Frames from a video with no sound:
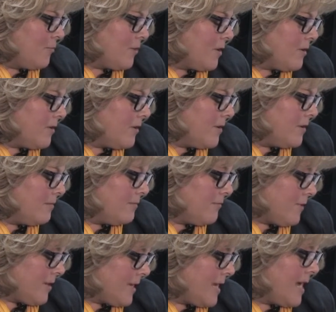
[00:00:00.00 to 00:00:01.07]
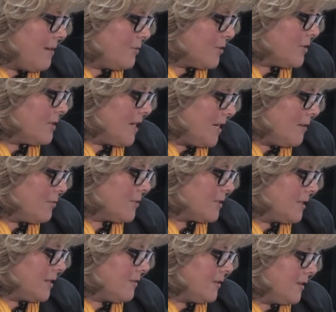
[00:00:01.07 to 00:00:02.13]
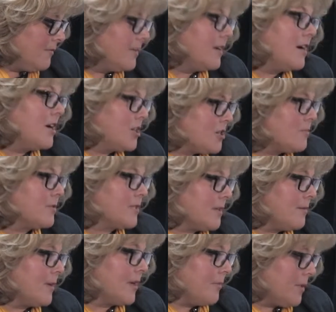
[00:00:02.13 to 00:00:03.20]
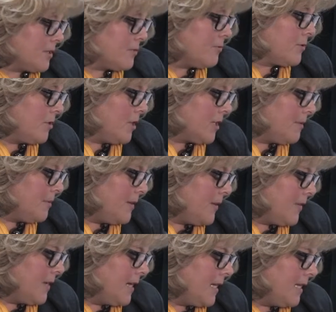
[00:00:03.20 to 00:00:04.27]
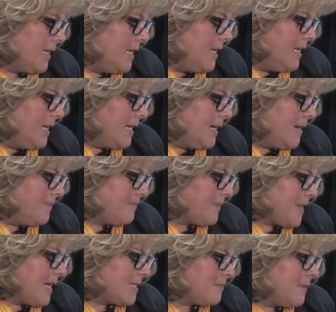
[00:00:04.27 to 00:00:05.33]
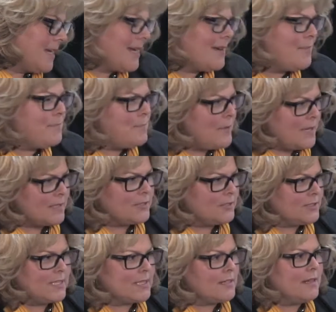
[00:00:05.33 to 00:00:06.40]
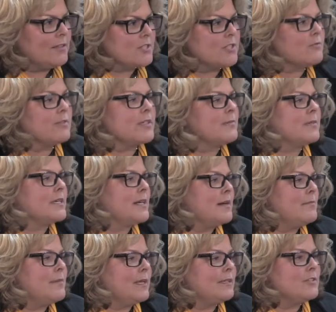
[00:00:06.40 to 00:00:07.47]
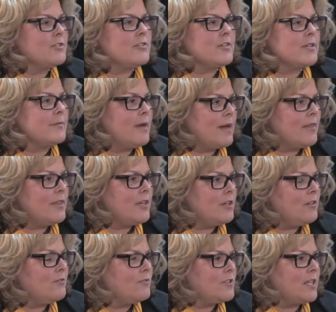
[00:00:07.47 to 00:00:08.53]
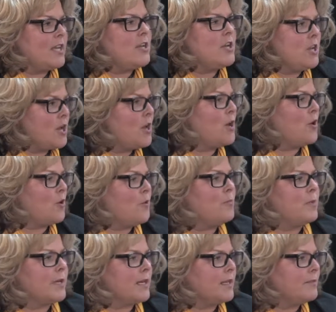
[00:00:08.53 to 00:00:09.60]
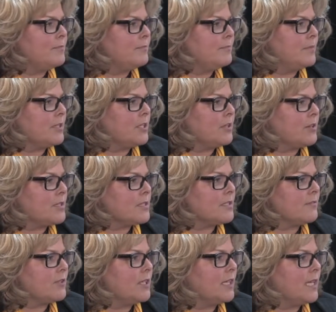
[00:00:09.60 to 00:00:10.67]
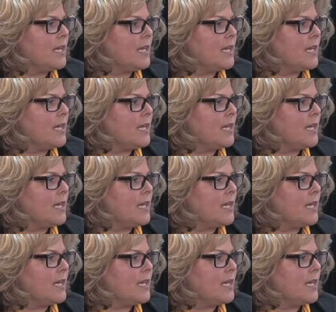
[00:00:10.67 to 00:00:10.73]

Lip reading: where the cameras are 90% or even 100% megapixel, we talked about that. Has megapixel technology really become mainstream? I think you've said no, but I'd be curious to see if you can